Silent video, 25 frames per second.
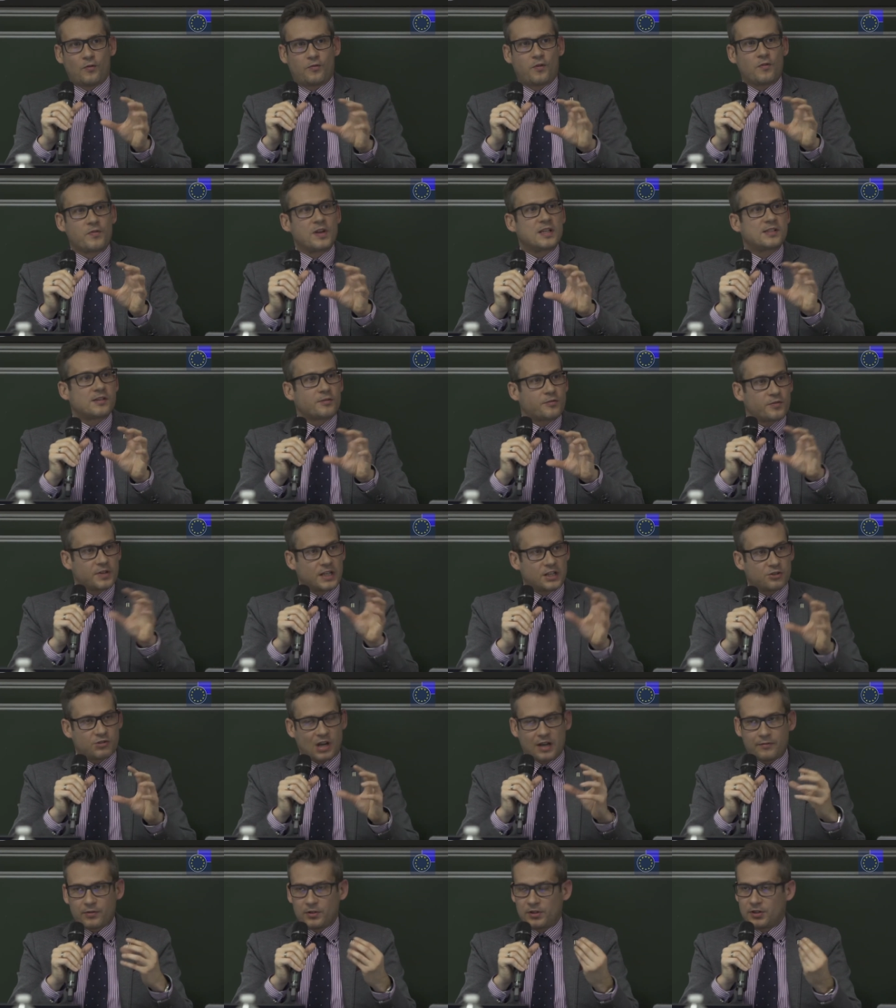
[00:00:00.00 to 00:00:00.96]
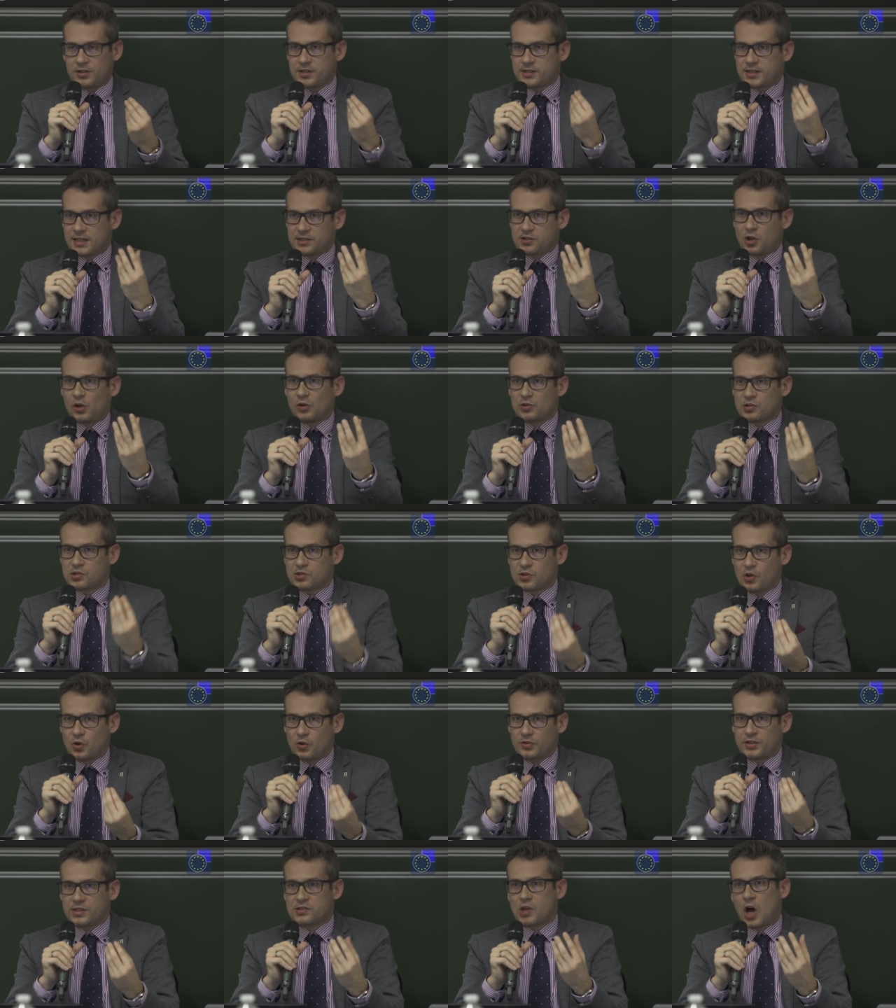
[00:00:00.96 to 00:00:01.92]
visa-free travelers, there's
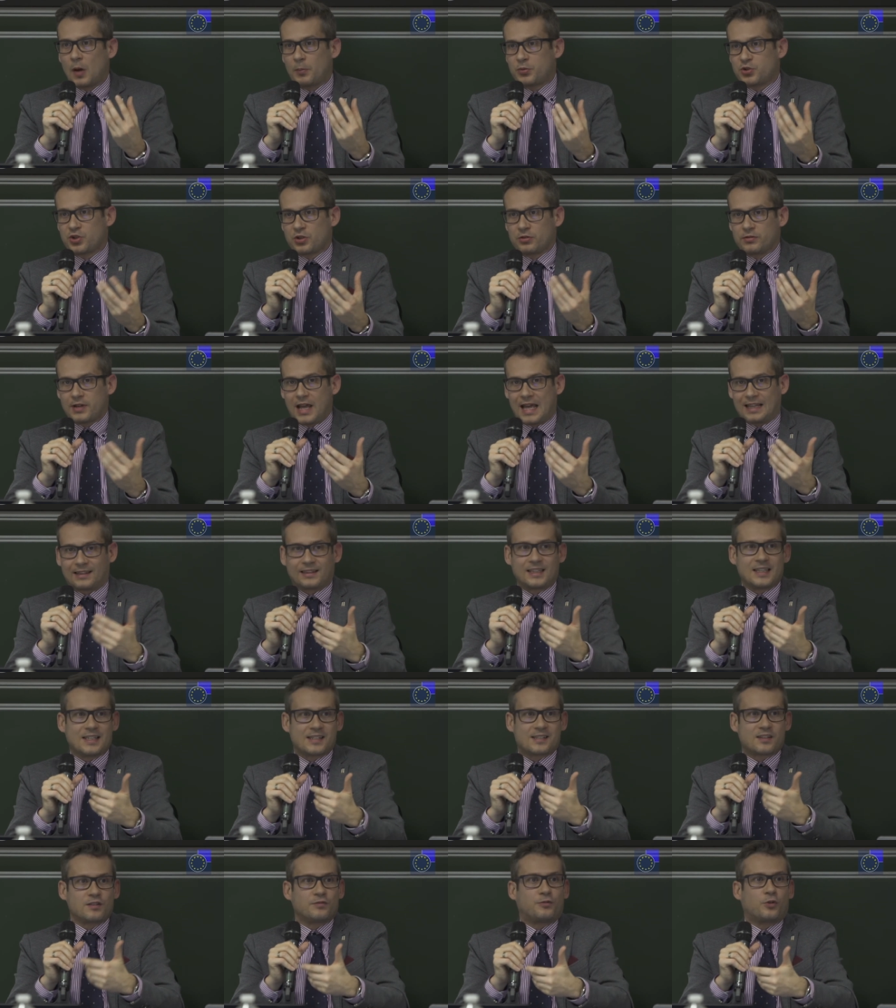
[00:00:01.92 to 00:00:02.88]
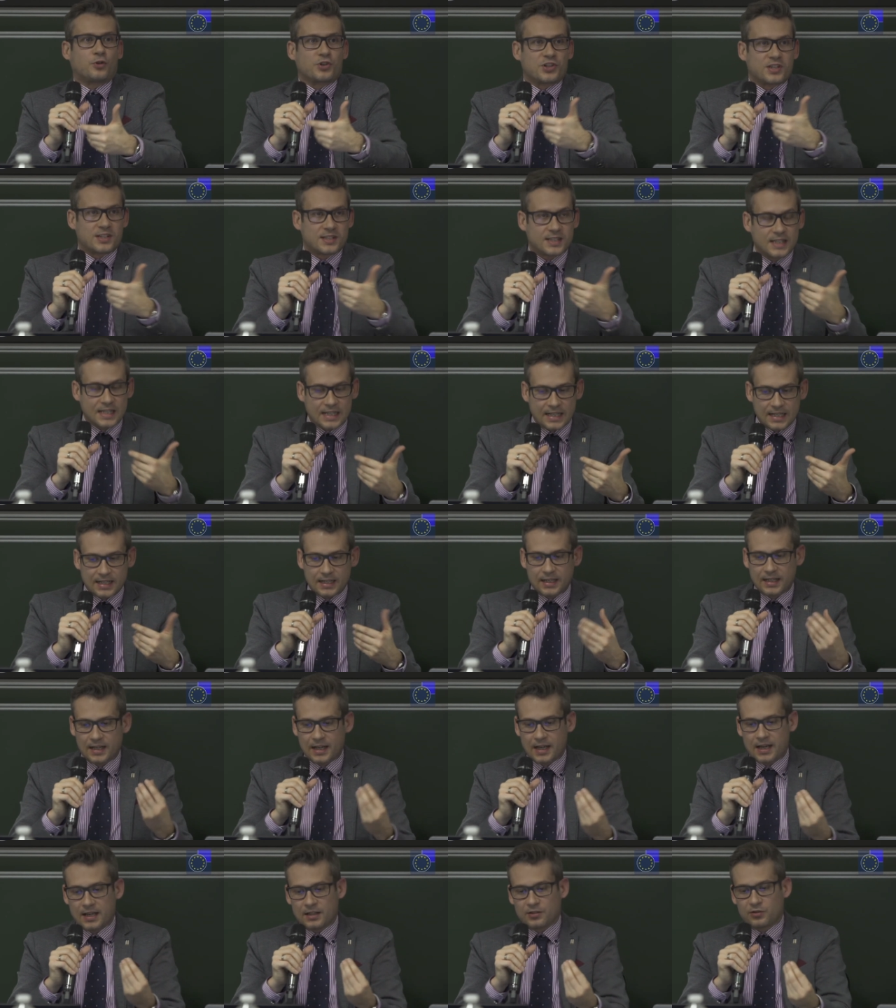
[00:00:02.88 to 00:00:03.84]
also this option, at least foreseen,
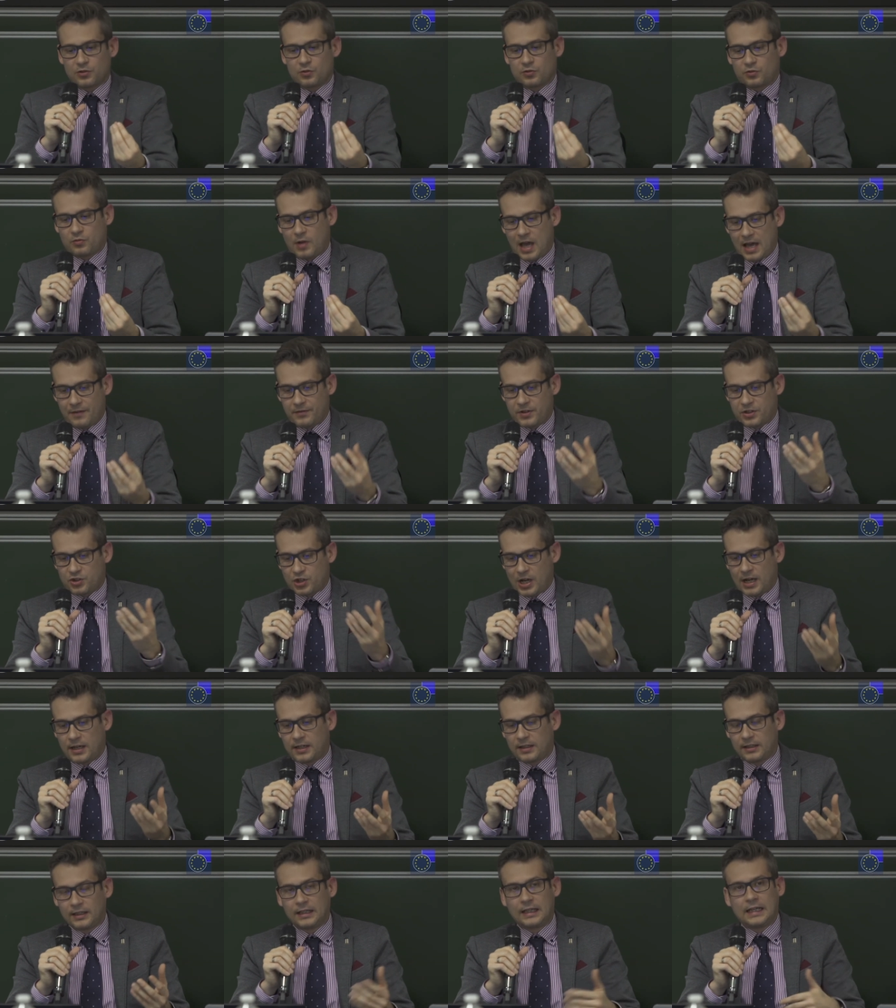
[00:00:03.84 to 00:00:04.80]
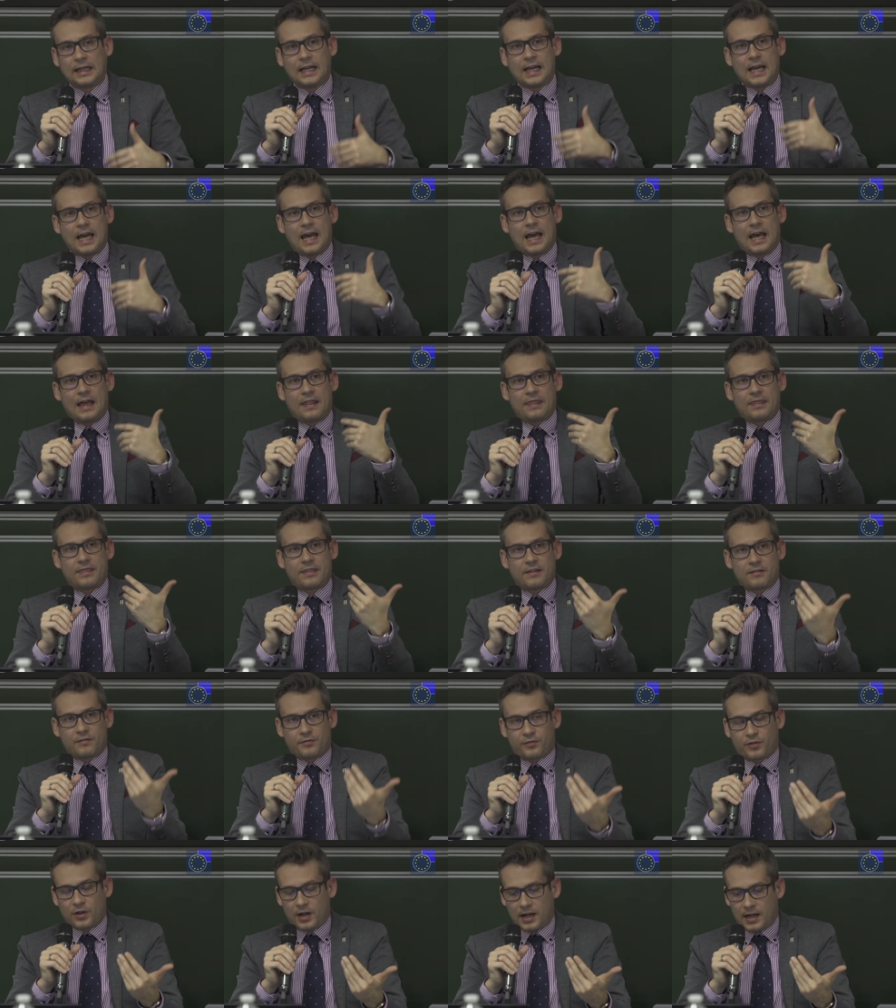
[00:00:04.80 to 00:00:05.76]
to have a channel. And
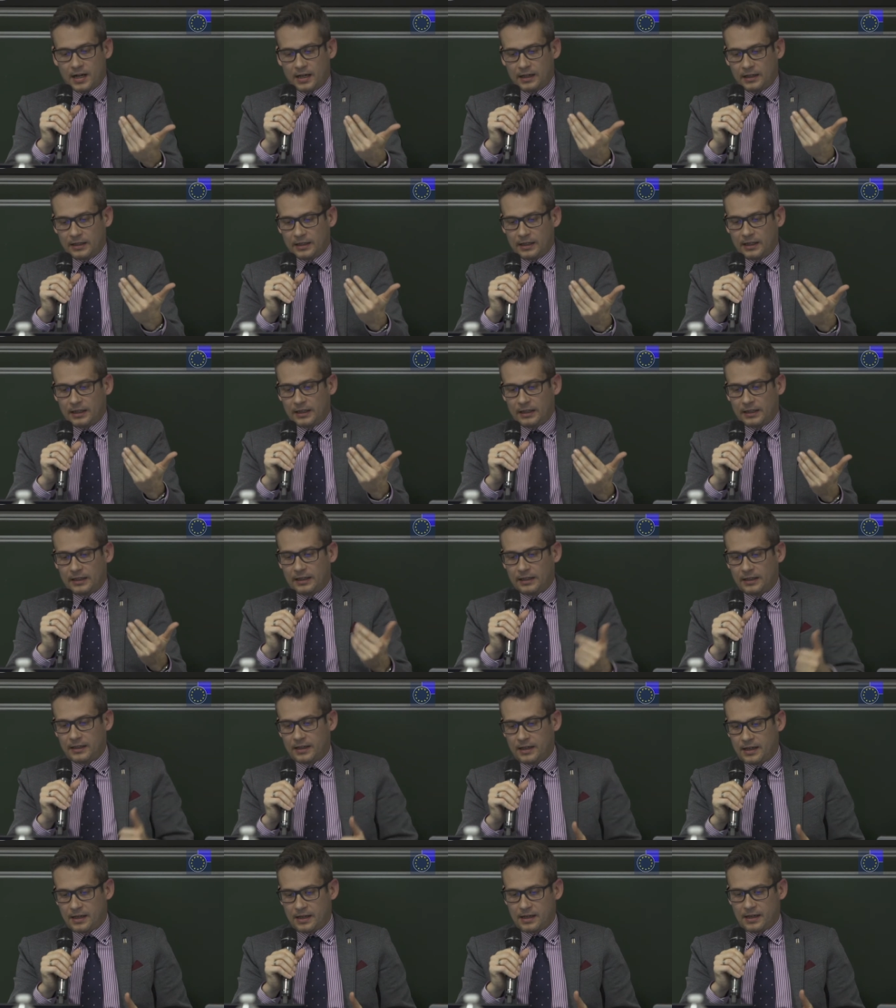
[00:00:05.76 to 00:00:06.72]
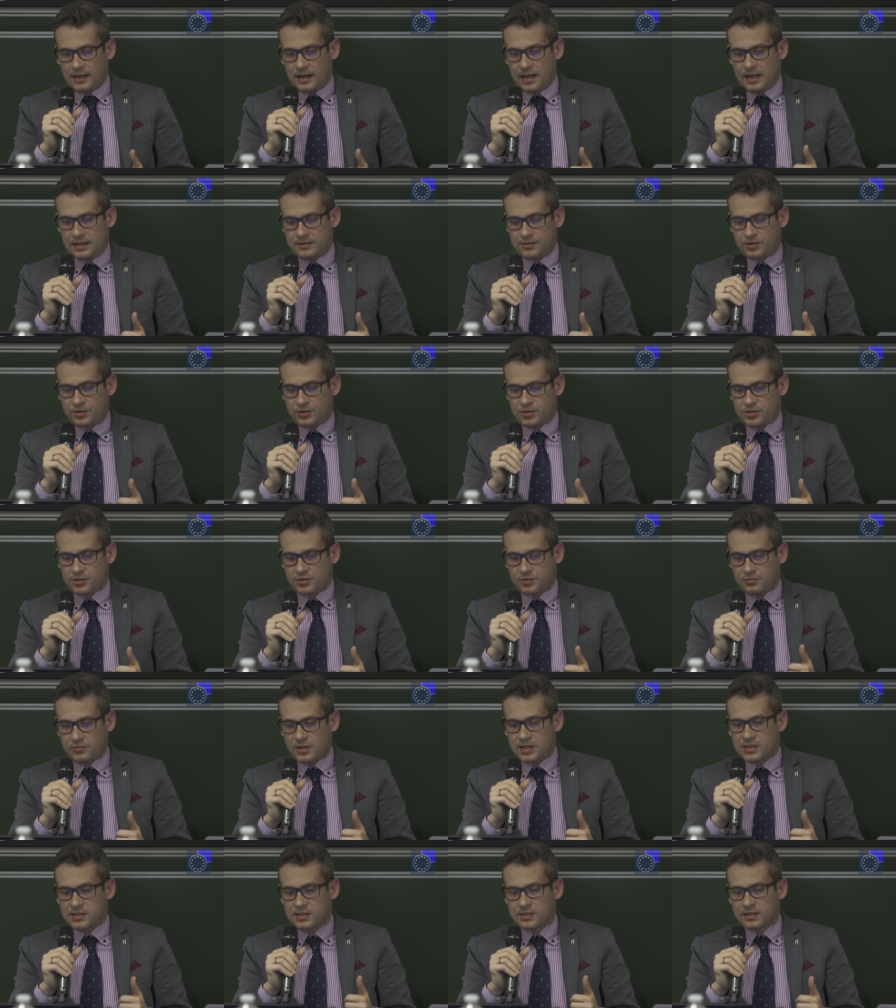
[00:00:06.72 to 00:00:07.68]
FRA has just
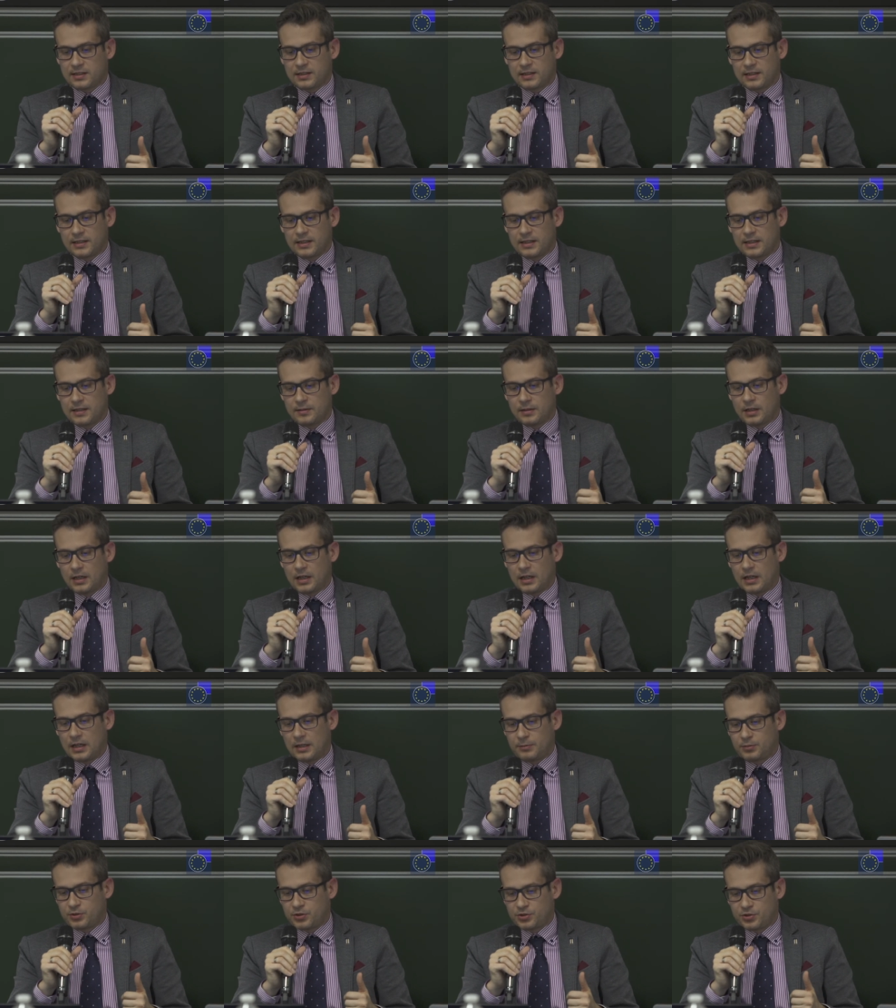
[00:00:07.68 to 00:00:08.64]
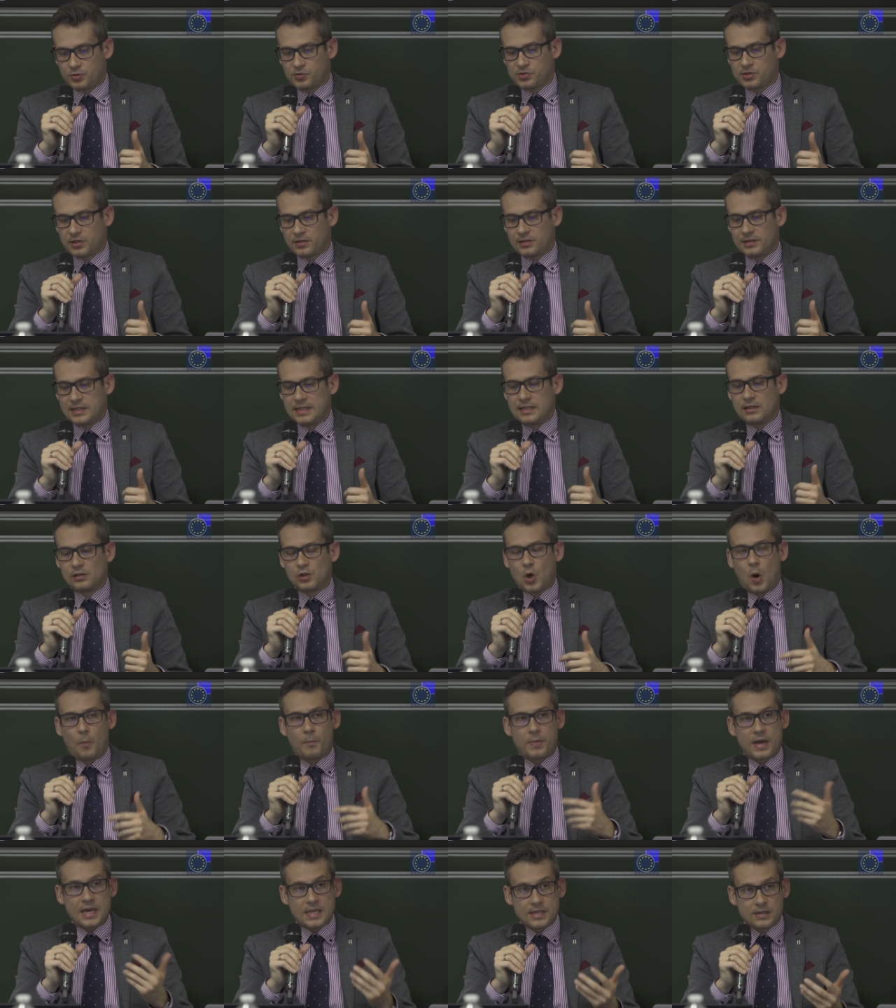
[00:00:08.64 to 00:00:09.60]
recently produced a legal
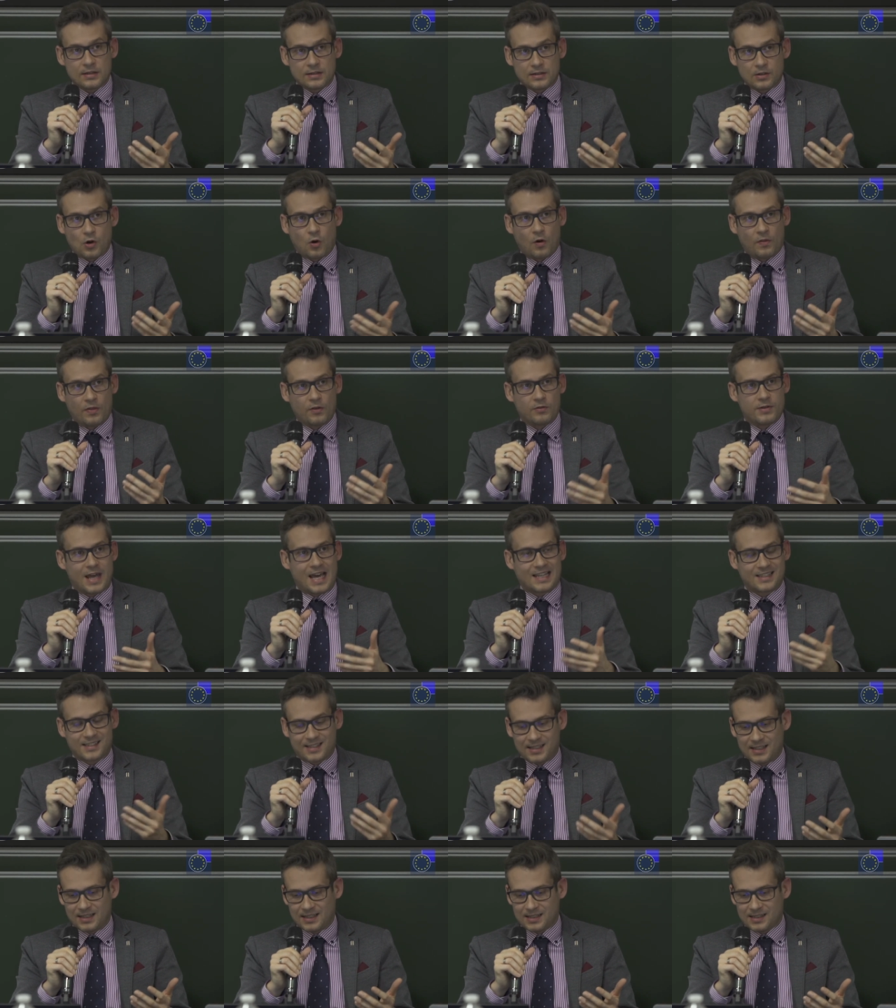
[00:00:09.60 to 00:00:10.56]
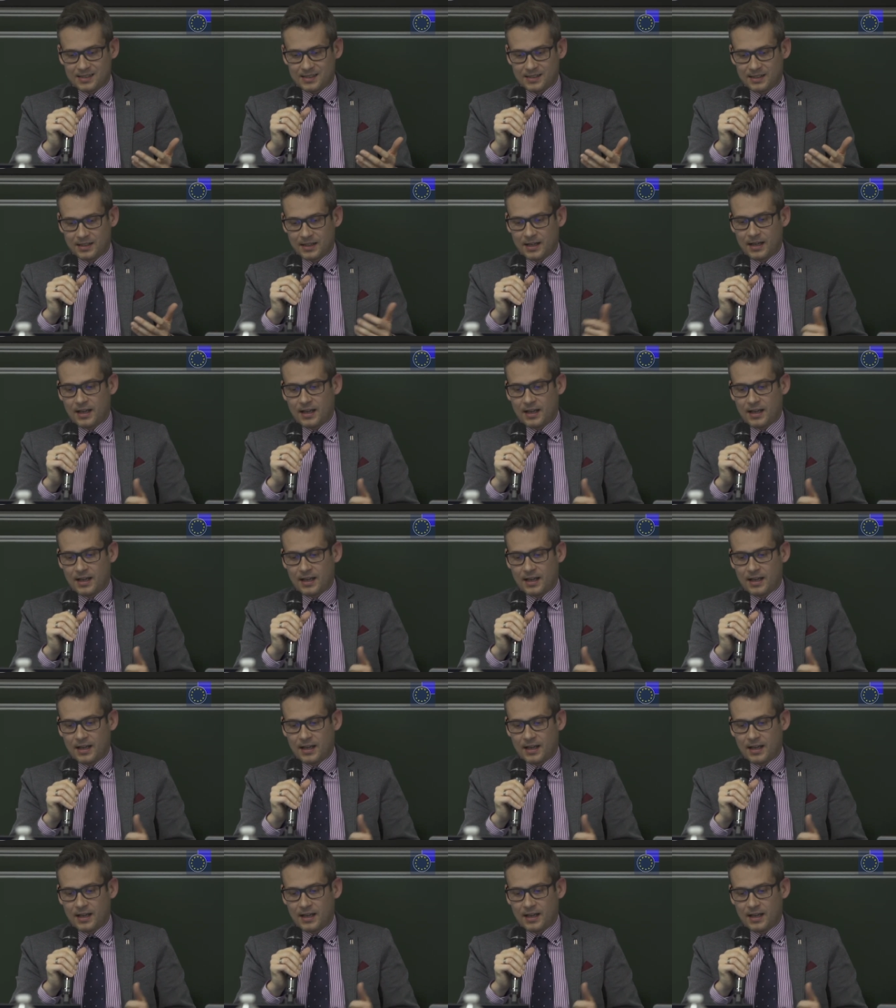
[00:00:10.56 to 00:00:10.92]
opinion on ETIAS,